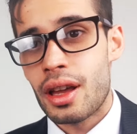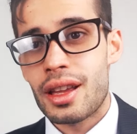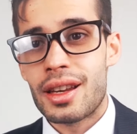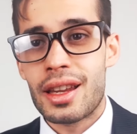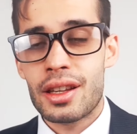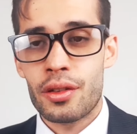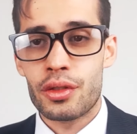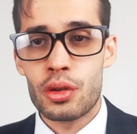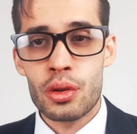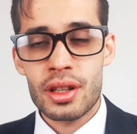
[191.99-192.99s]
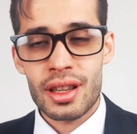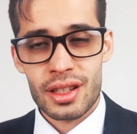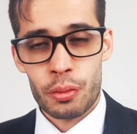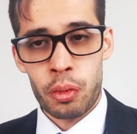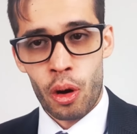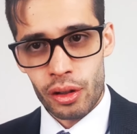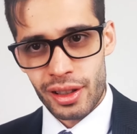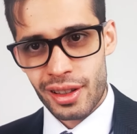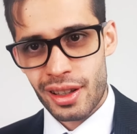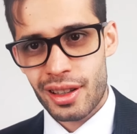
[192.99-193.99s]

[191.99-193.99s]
natives using is appalling.